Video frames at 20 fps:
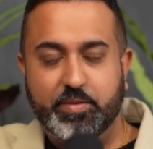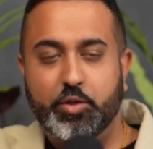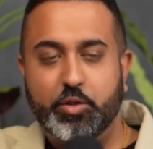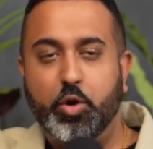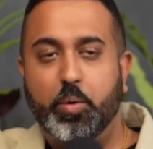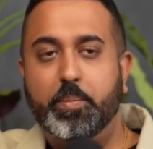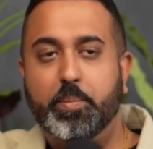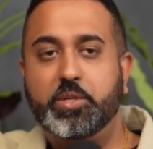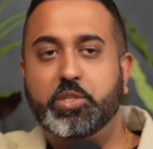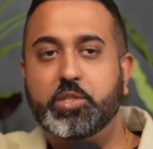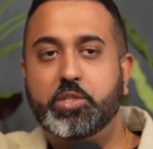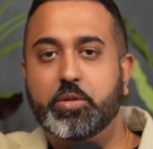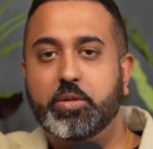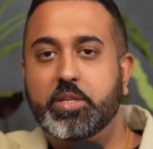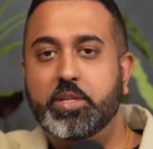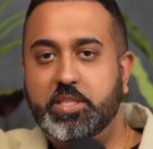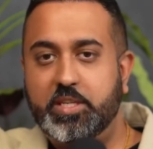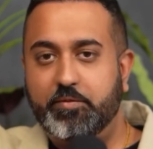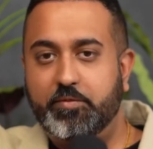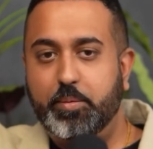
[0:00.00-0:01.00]
the
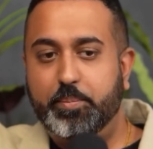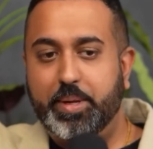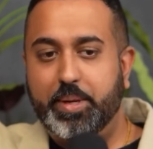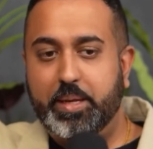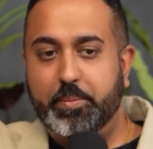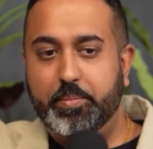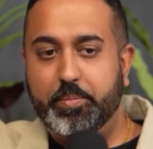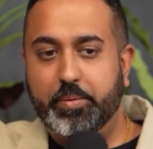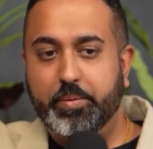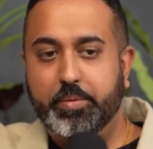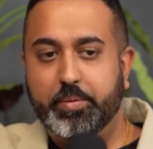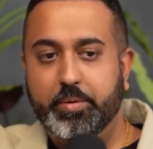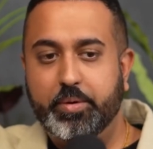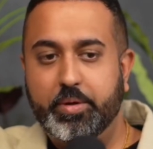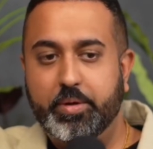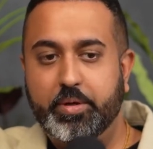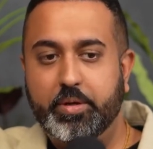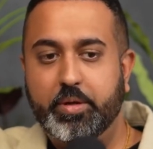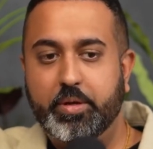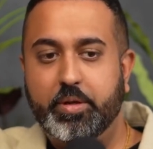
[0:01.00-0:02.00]
opportunity for people
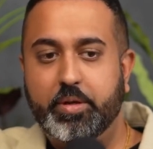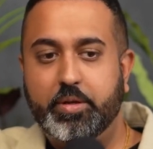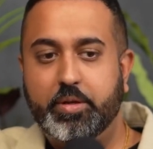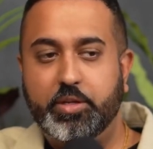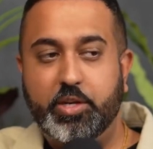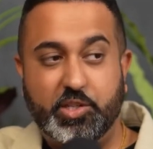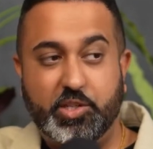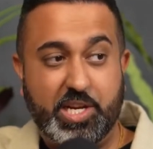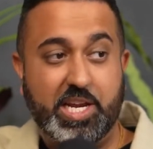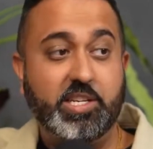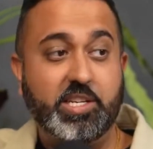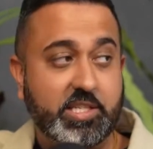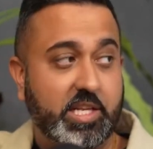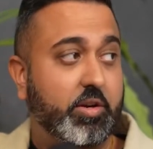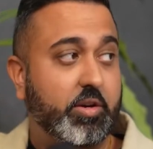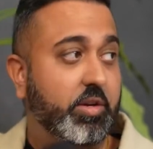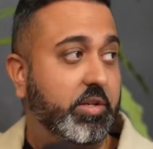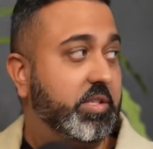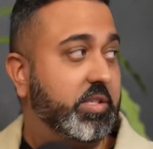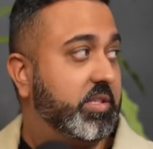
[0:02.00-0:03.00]
to change their
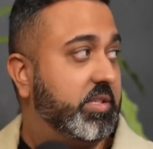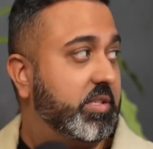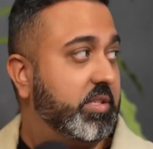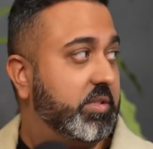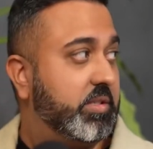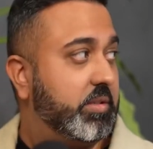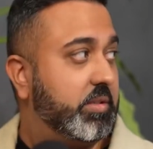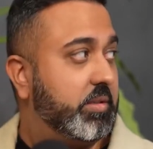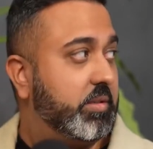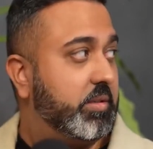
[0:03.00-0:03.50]
consciousness?